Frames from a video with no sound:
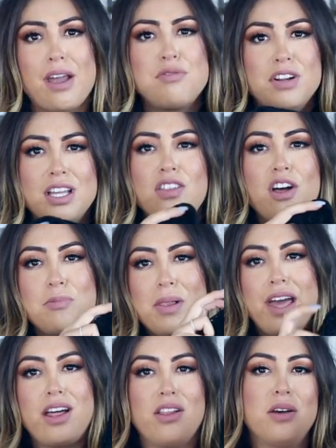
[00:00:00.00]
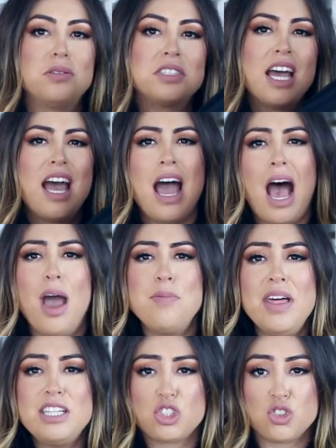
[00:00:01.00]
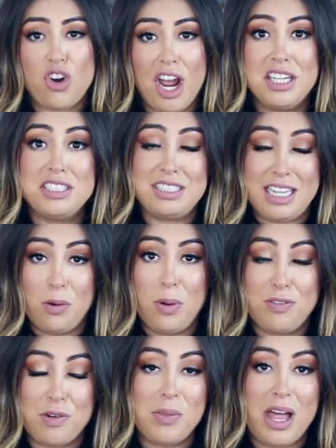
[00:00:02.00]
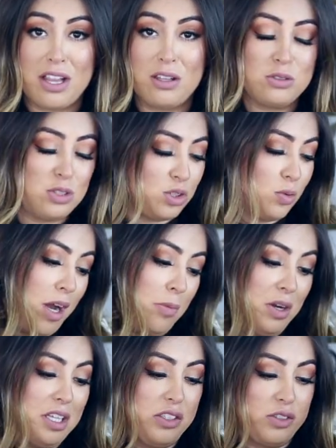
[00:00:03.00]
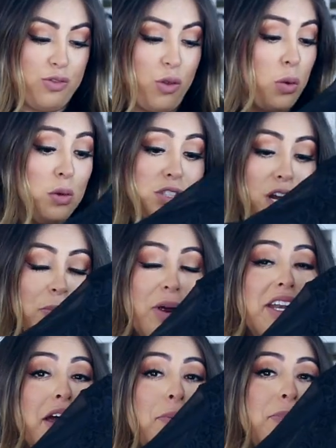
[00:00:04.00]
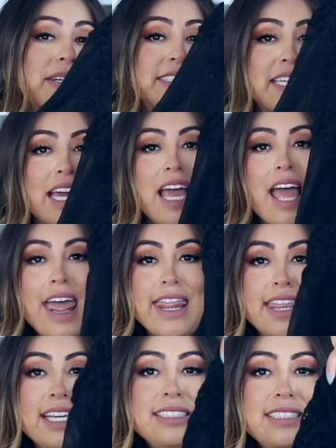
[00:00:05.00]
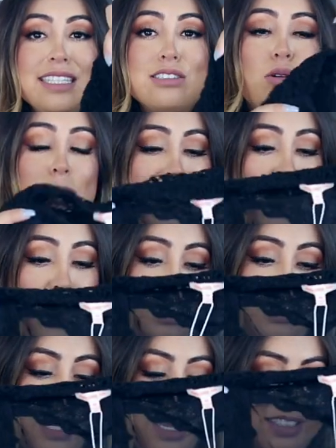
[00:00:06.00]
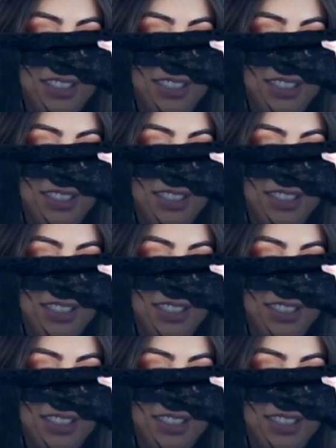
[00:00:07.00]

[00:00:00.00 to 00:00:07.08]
I freaking love black clothes. I'm like trying to stay away from black clothes, which is why I'm wearing this floral top right now, but this is where my heart is at.